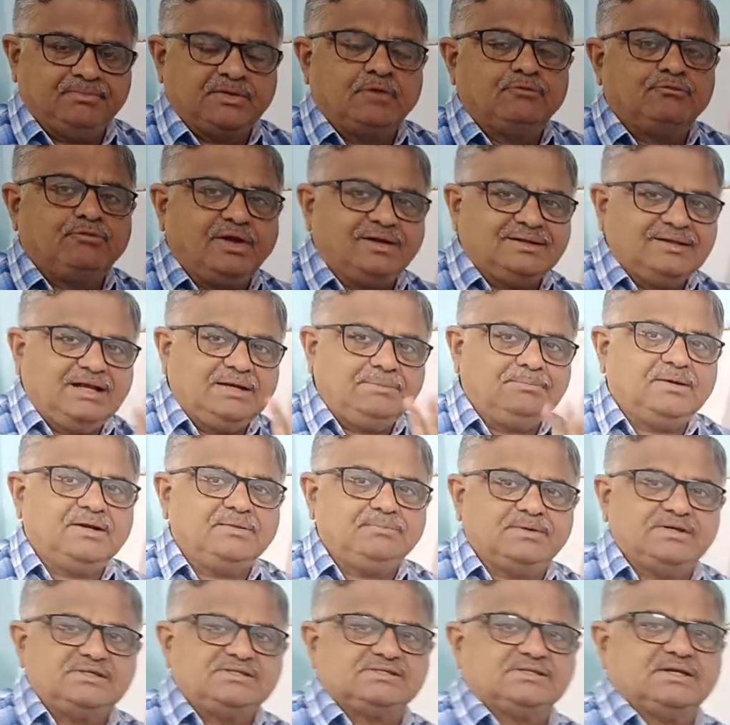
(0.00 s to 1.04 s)
For that
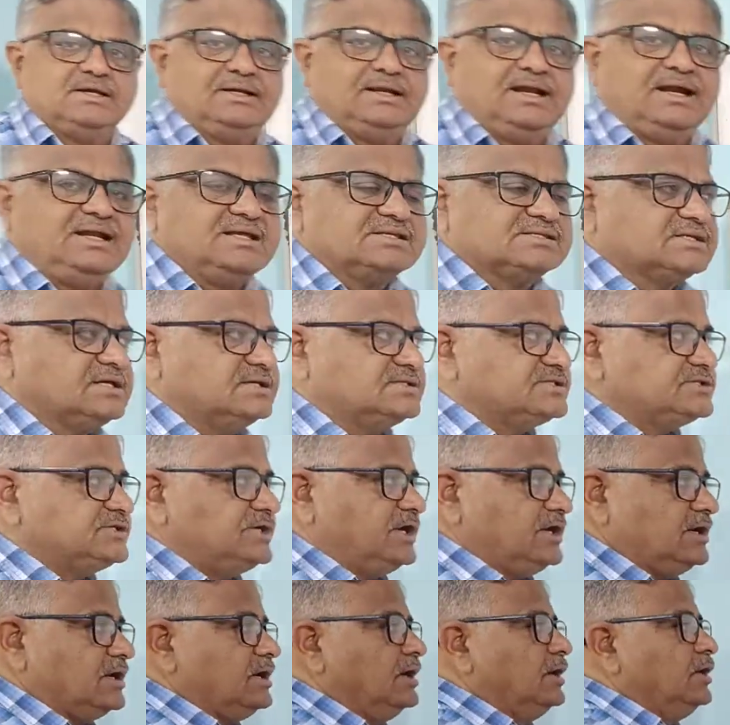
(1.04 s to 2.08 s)
purpose, let us
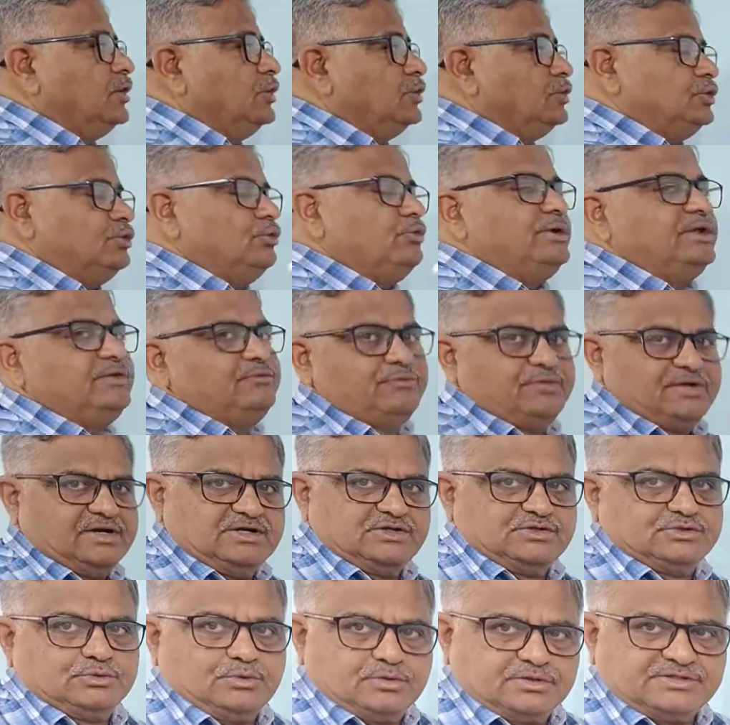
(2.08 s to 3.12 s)
consider two different
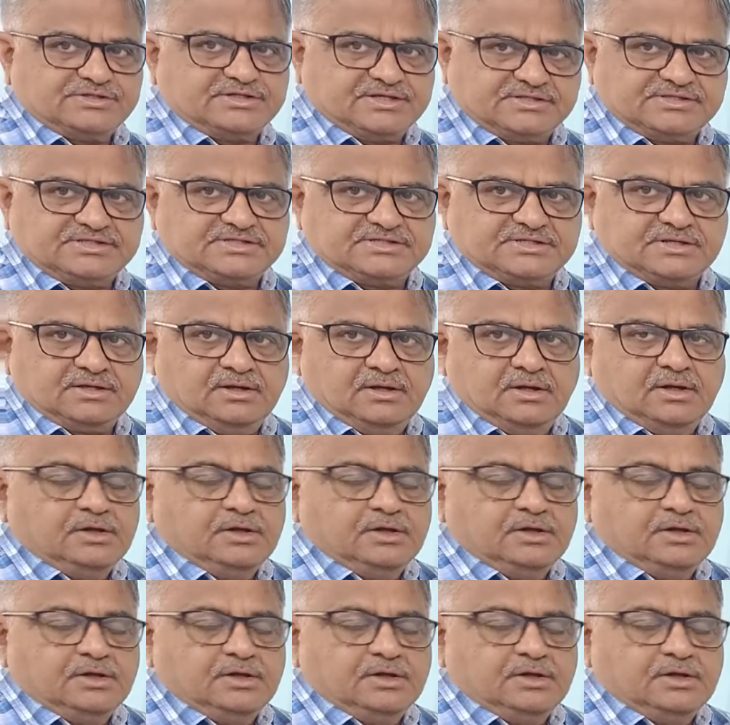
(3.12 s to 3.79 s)
sources.